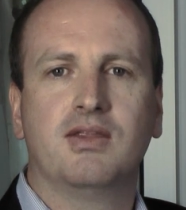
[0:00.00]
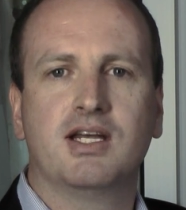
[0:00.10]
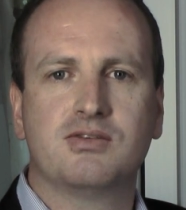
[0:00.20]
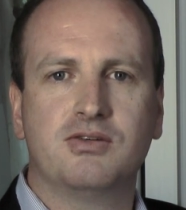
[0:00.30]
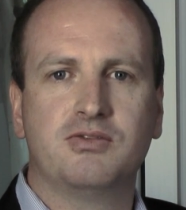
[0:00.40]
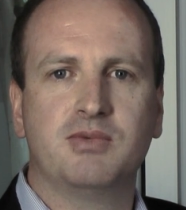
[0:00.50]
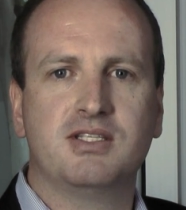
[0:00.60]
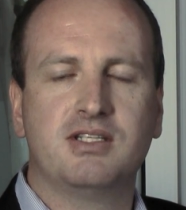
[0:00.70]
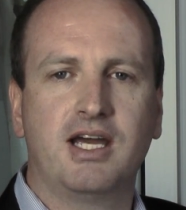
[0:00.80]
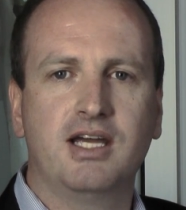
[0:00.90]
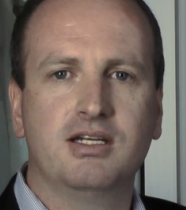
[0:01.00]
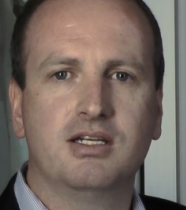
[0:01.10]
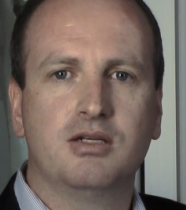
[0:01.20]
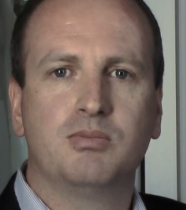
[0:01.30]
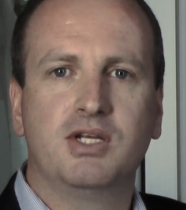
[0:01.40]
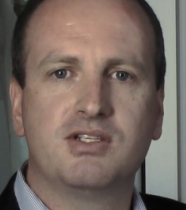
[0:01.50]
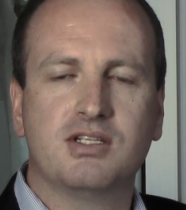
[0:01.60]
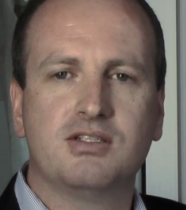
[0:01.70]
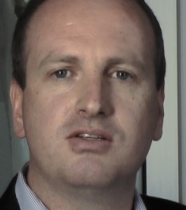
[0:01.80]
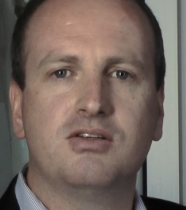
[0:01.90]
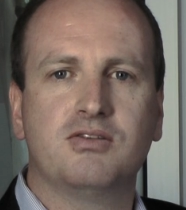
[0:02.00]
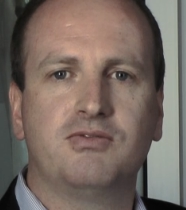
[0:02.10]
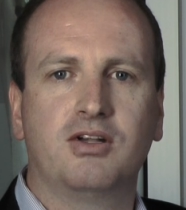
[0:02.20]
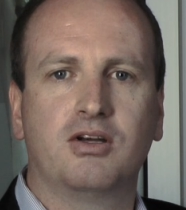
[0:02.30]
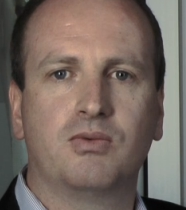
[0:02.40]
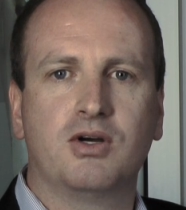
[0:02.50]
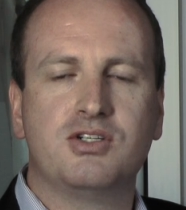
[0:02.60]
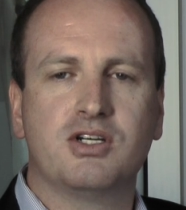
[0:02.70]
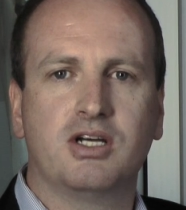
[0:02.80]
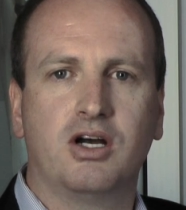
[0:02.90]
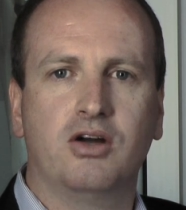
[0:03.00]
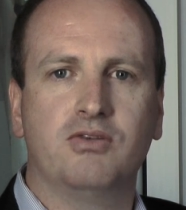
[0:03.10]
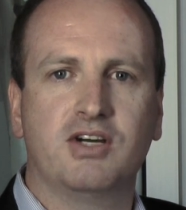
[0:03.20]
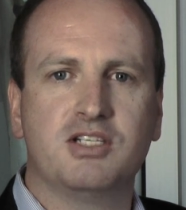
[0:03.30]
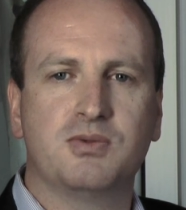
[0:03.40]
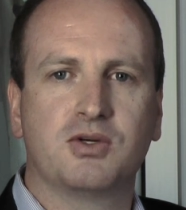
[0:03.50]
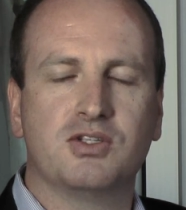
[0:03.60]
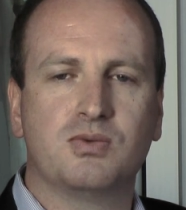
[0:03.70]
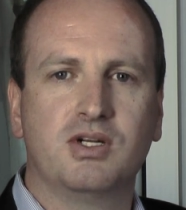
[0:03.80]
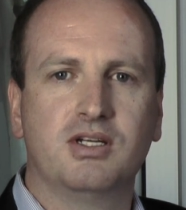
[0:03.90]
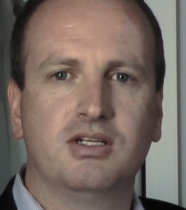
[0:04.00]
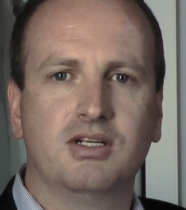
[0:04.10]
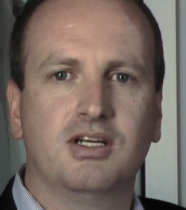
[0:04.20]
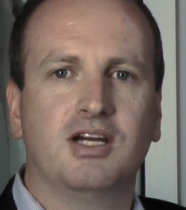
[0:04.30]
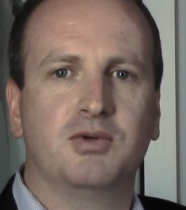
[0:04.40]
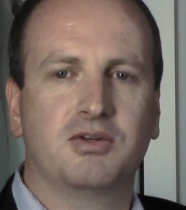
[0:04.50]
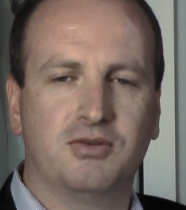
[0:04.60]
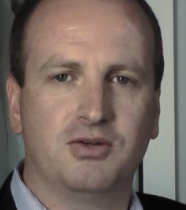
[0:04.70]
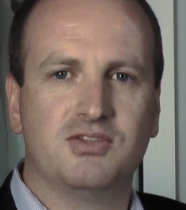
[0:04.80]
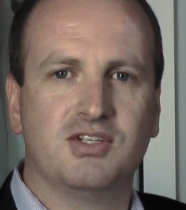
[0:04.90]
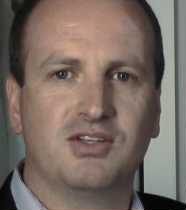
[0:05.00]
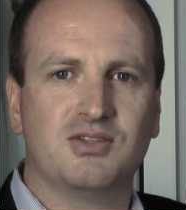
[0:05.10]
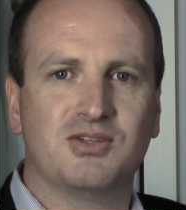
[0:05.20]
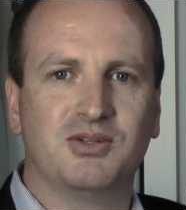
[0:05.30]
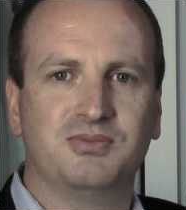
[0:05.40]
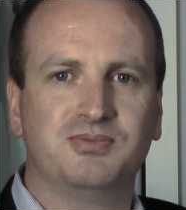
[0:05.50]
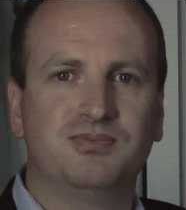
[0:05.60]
That's all for me today. Please continue to follow Roger on Facebook and Twitter, and we look forward to seeing you soon.